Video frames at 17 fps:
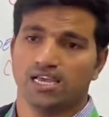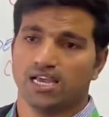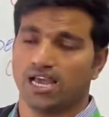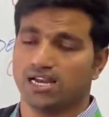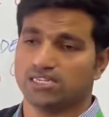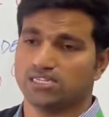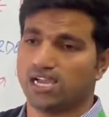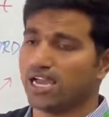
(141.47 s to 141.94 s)

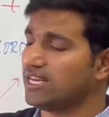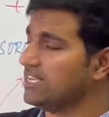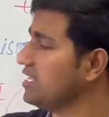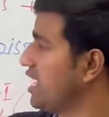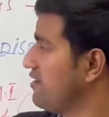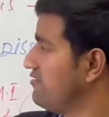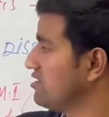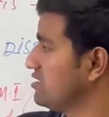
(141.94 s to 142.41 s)
and Chinese
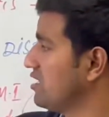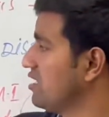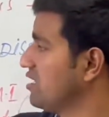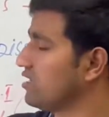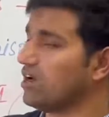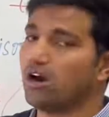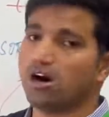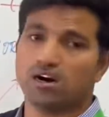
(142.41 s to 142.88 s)
having the
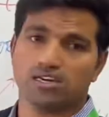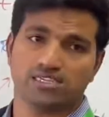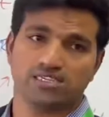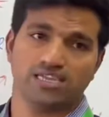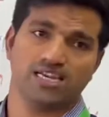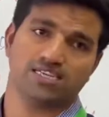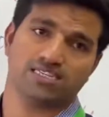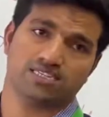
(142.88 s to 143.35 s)

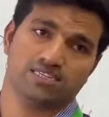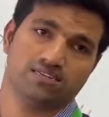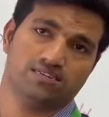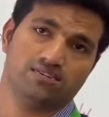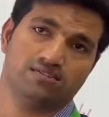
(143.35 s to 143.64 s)
largest